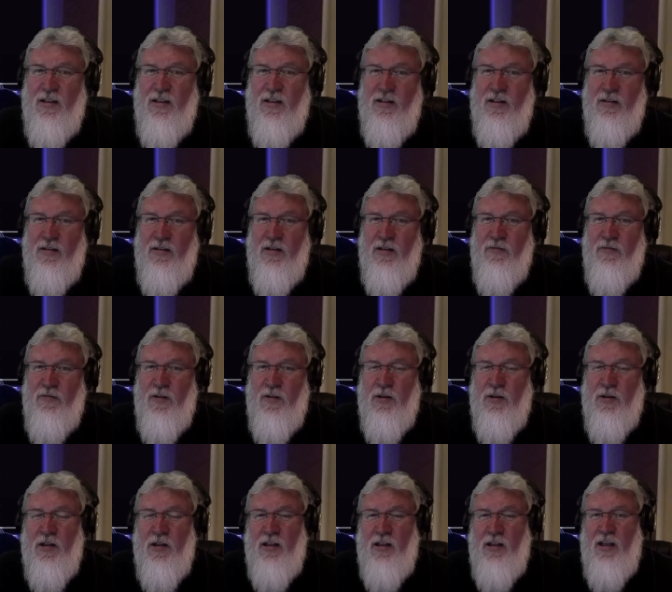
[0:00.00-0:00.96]
if,
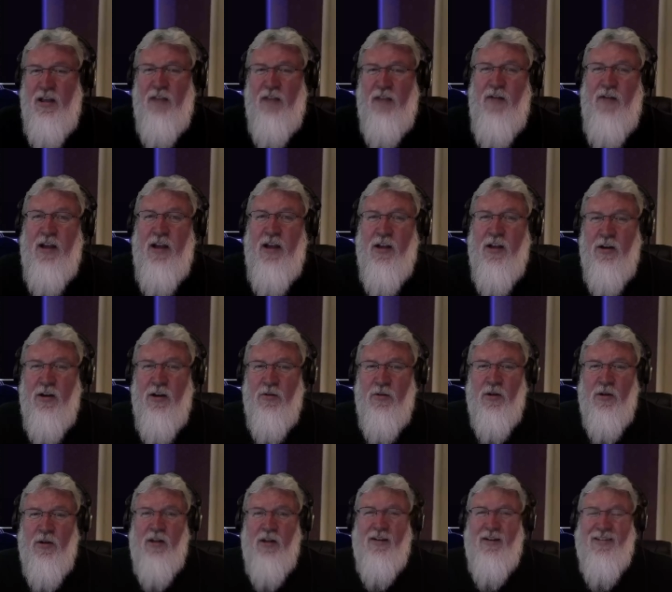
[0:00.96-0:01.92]
if I
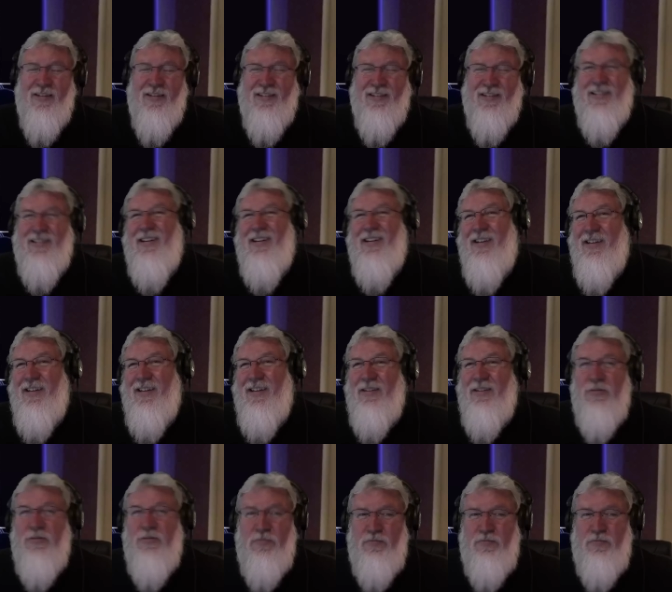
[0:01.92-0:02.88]
go,
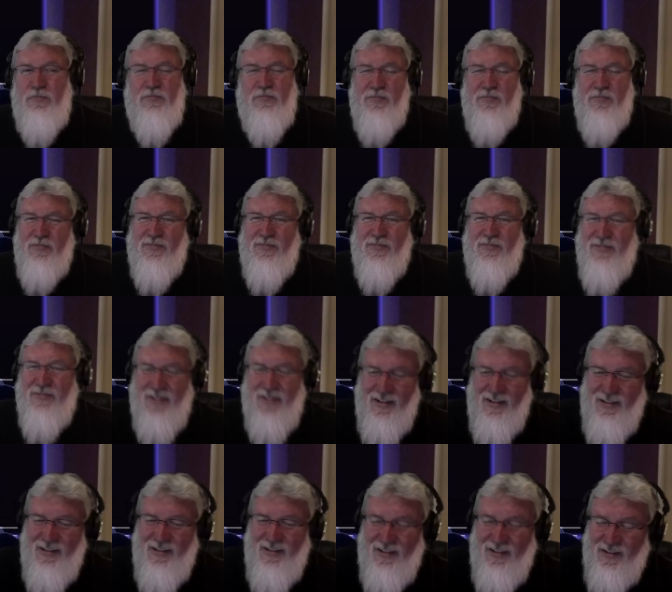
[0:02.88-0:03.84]
oh,
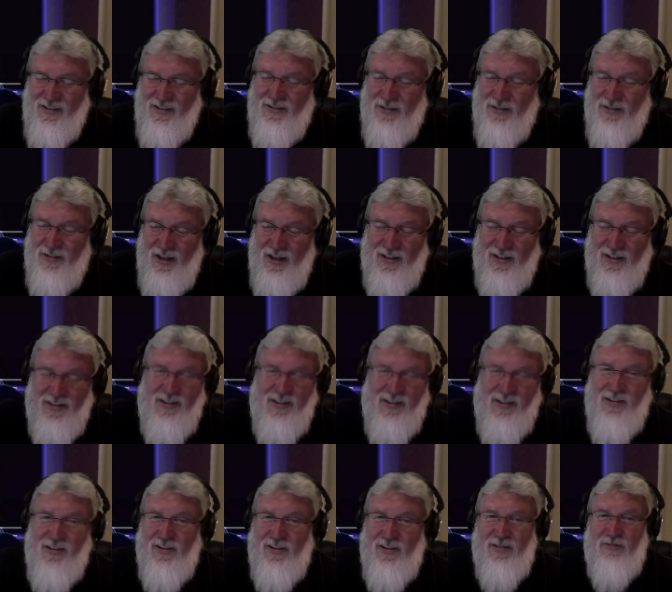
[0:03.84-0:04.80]
Christ,
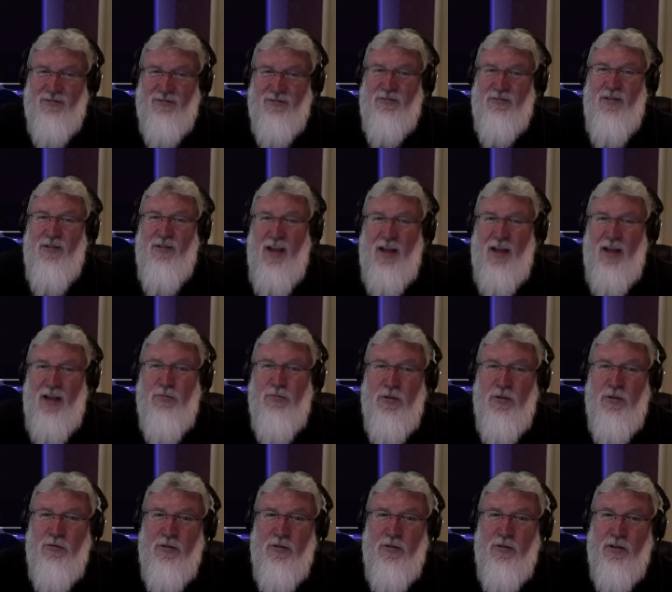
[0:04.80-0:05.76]
this is
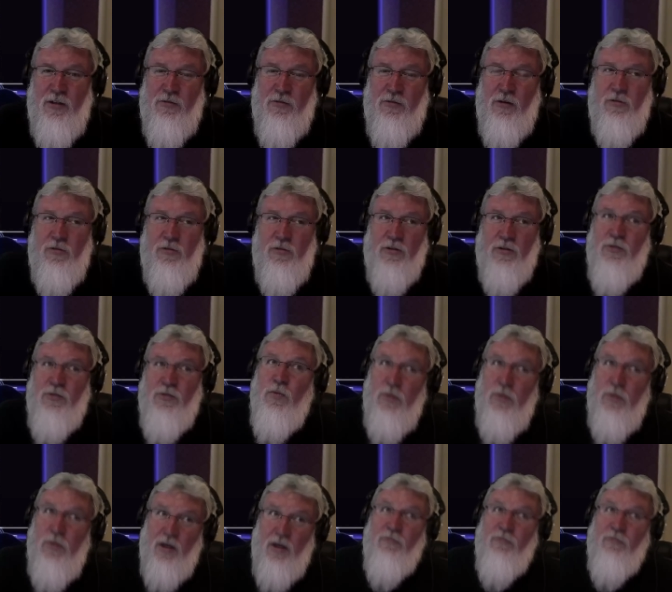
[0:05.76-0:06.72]
absolutely atrocious,
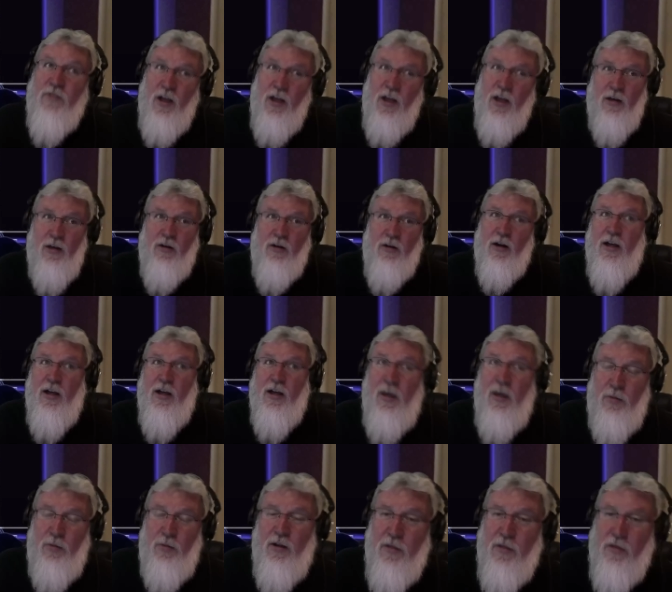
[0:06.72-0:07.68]
which I've done on a
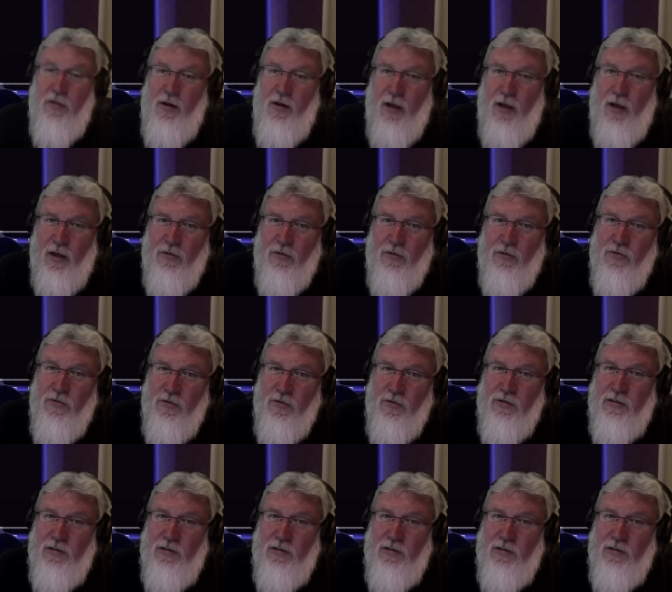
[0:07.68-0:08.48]
couple of things.